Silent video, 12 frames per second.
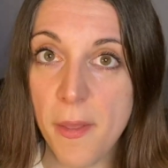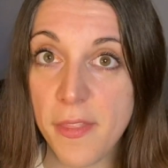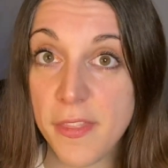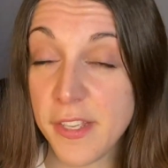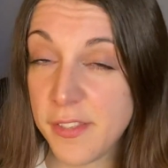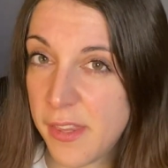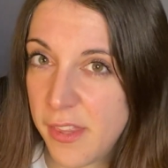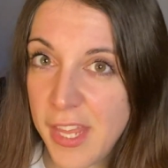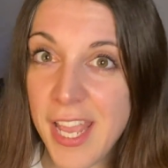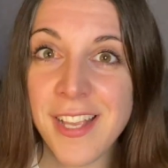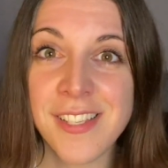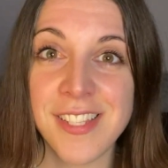the
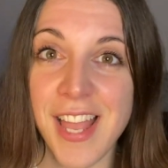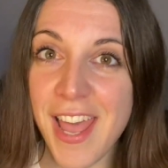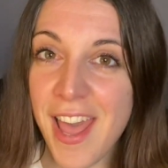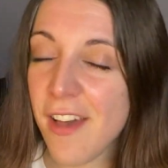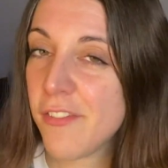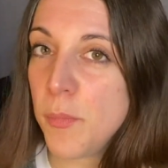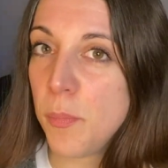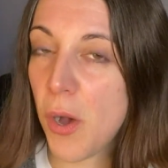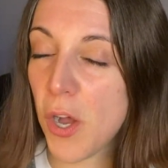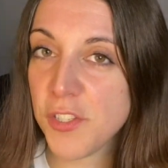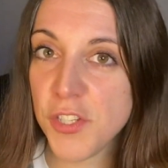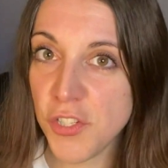things I haven't
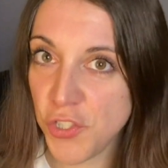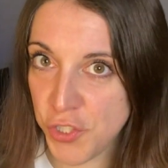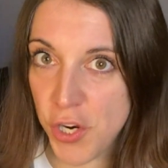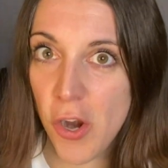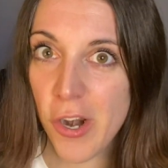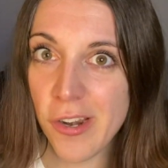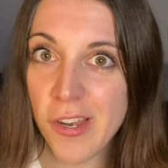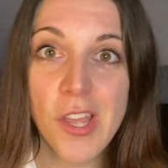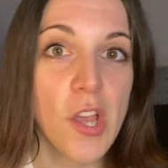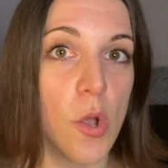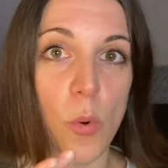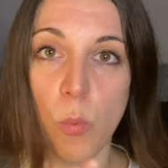bought jar.
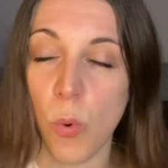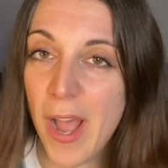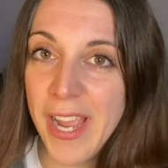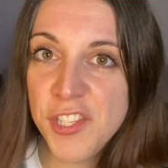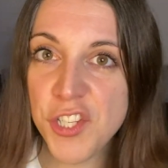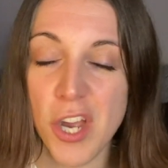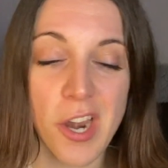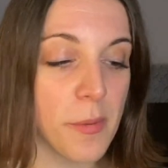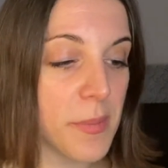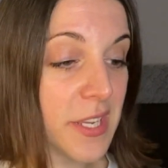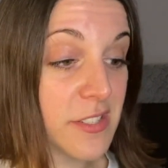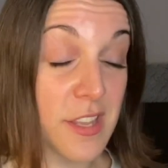Why jar?
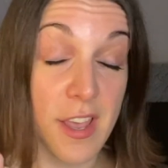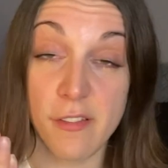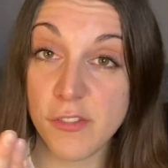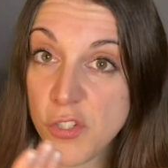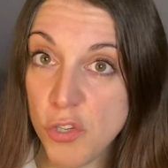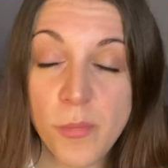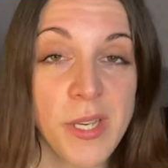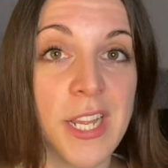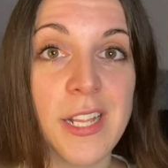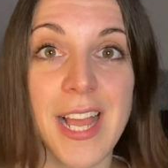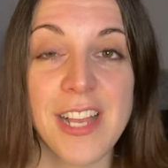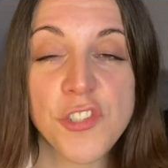Because I have so many
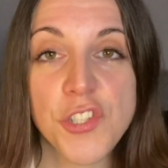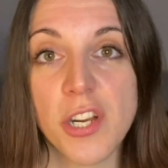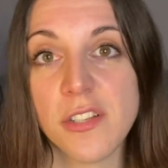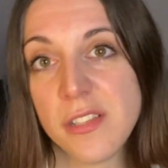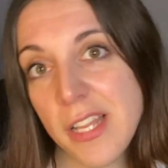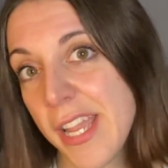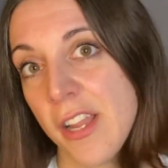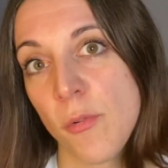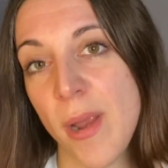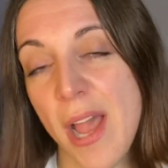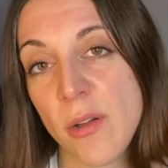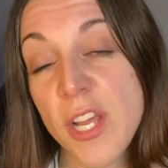glass jars laying
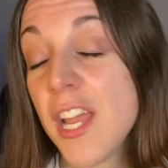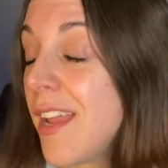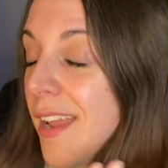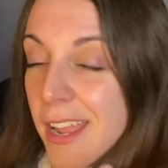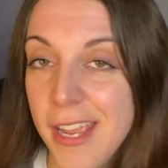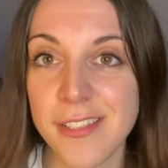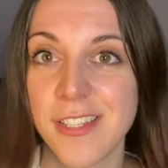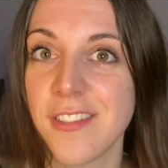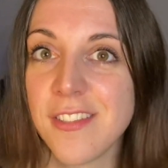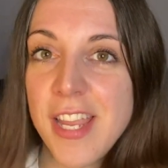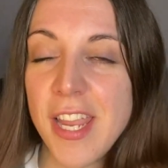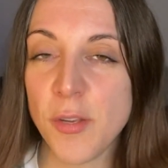around. It's
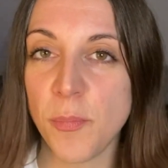insane,